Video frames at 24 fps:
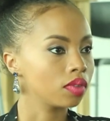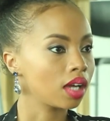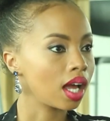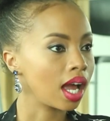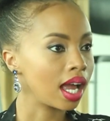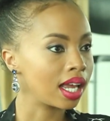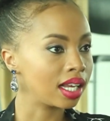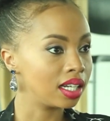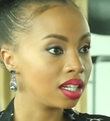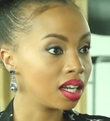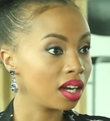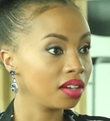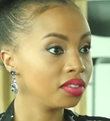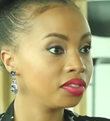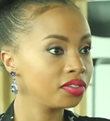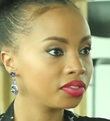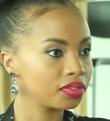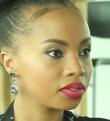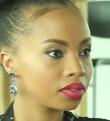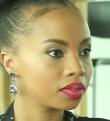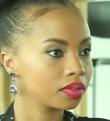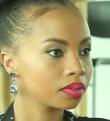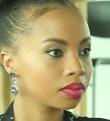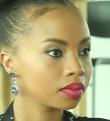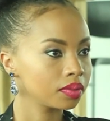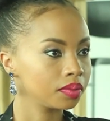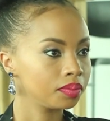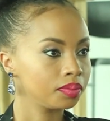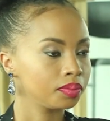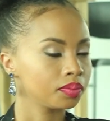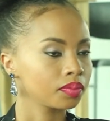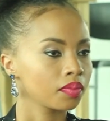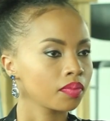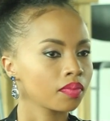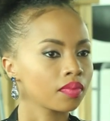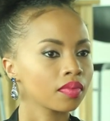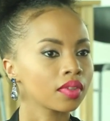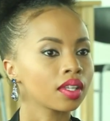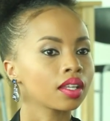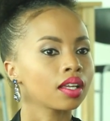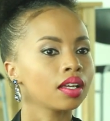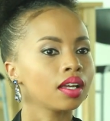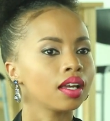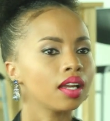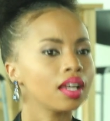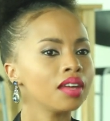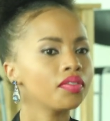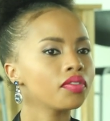I love.
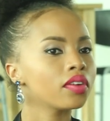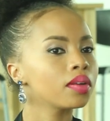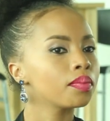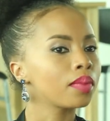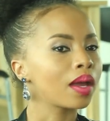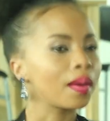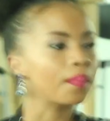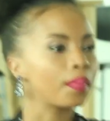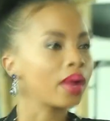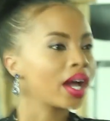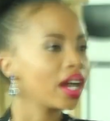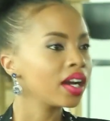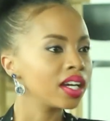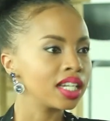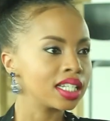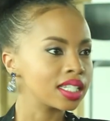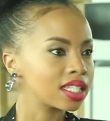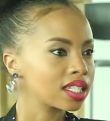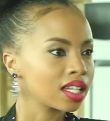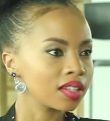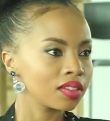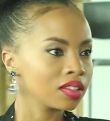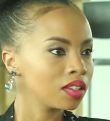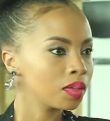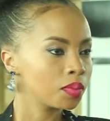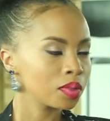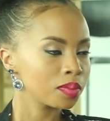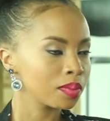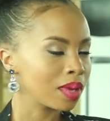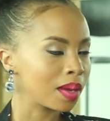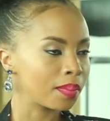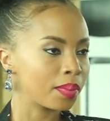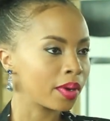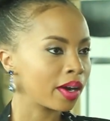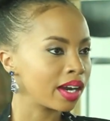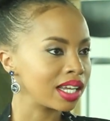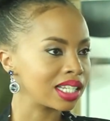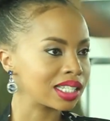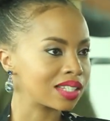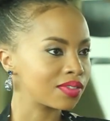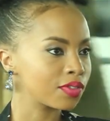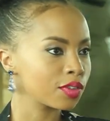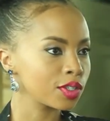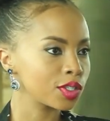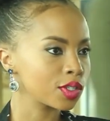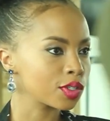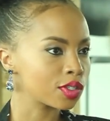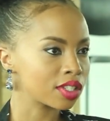Even my parents, I don't put my parents'
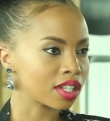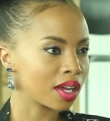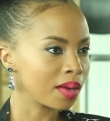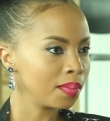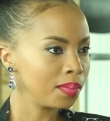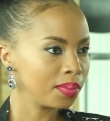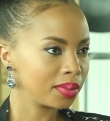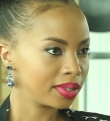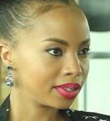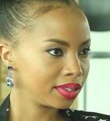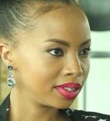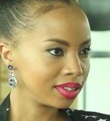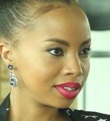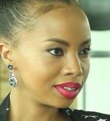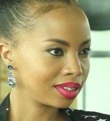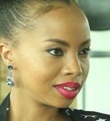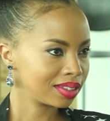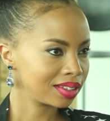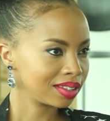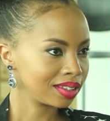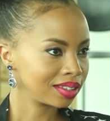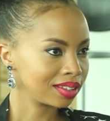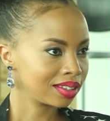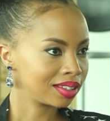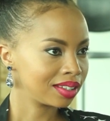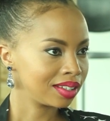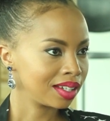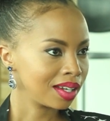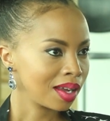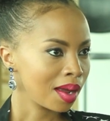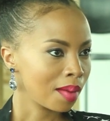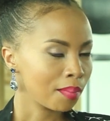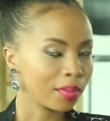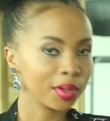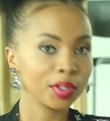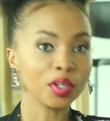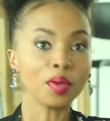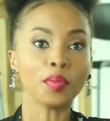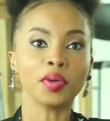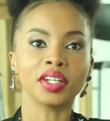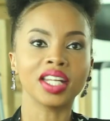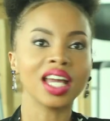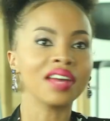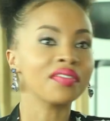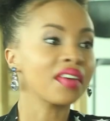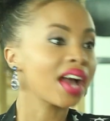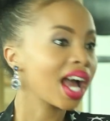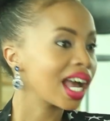photos up, but
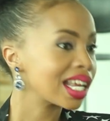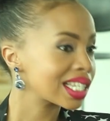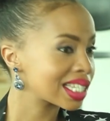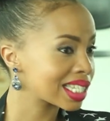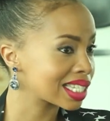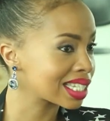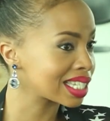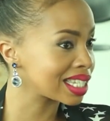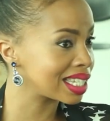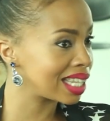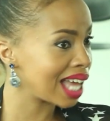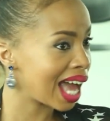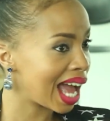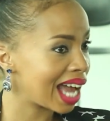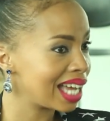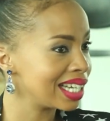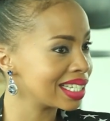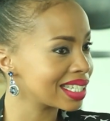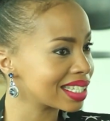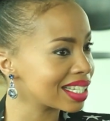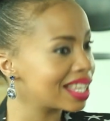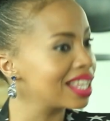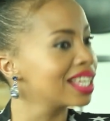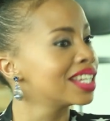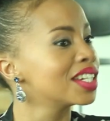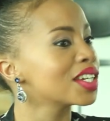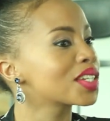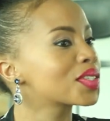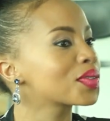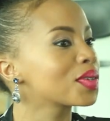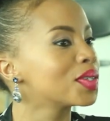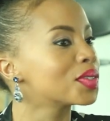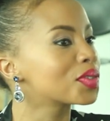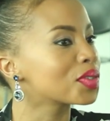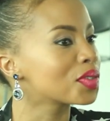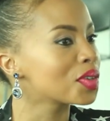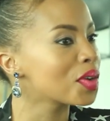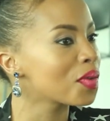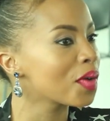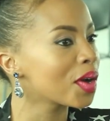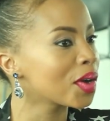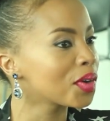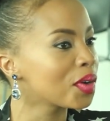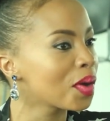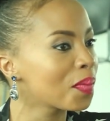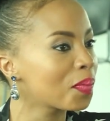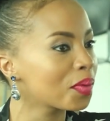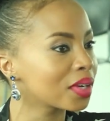nobody ever asks that. I just want to know
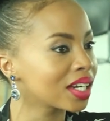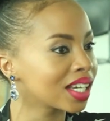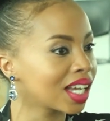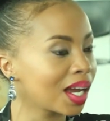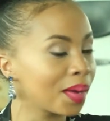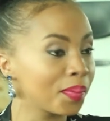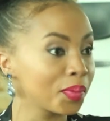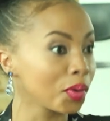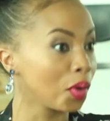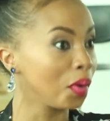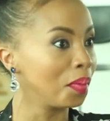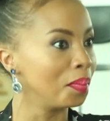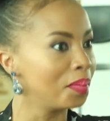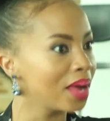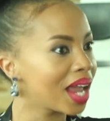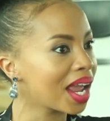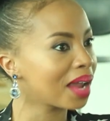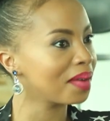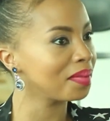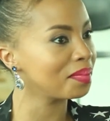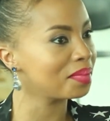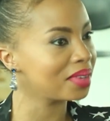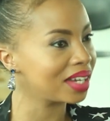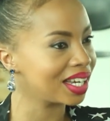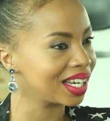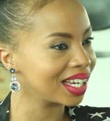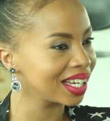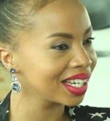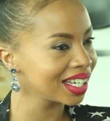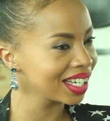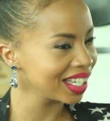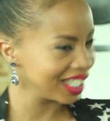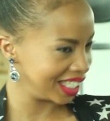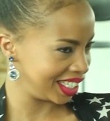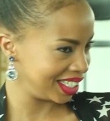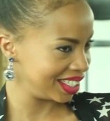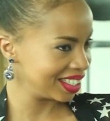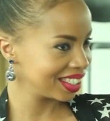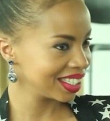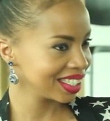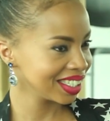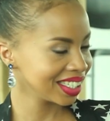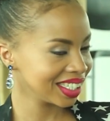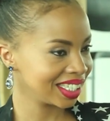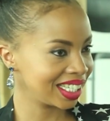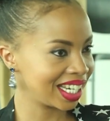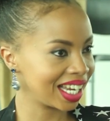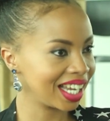why you're not putting up your baby.
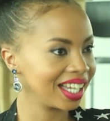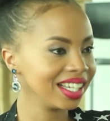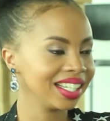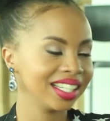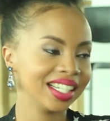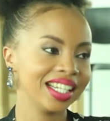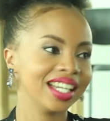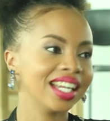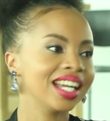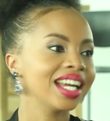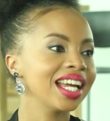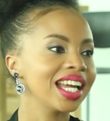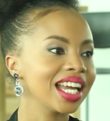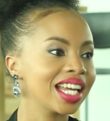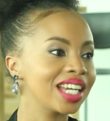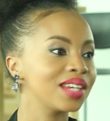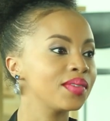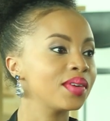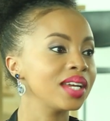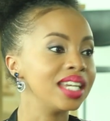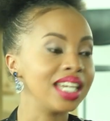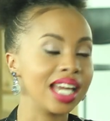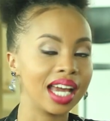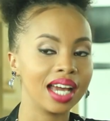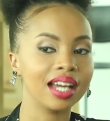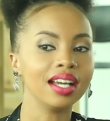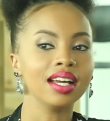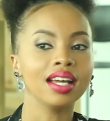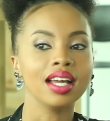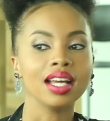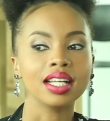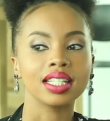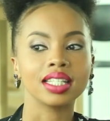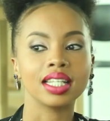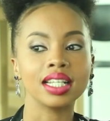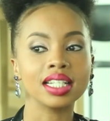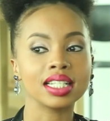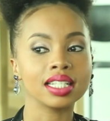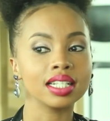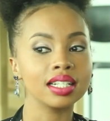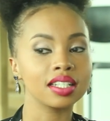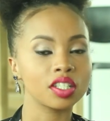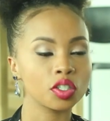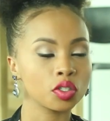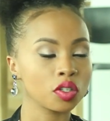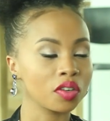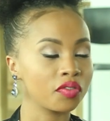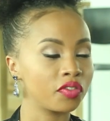Yeah. Anyway, yeah, the
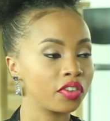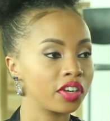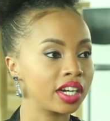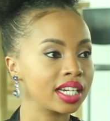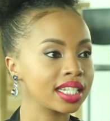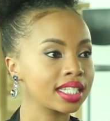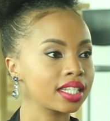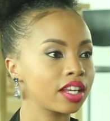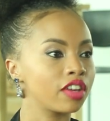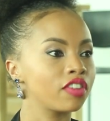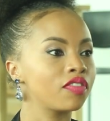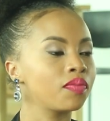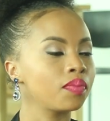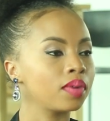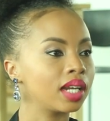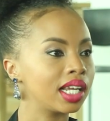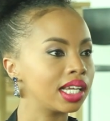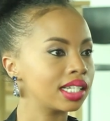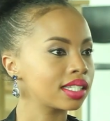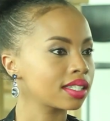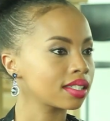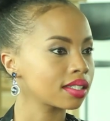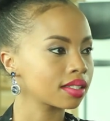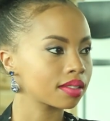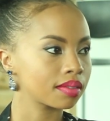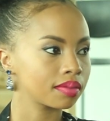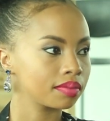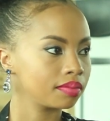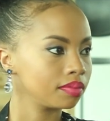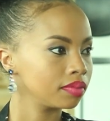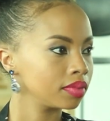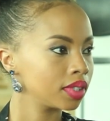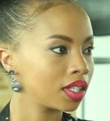internet is not a very safe place.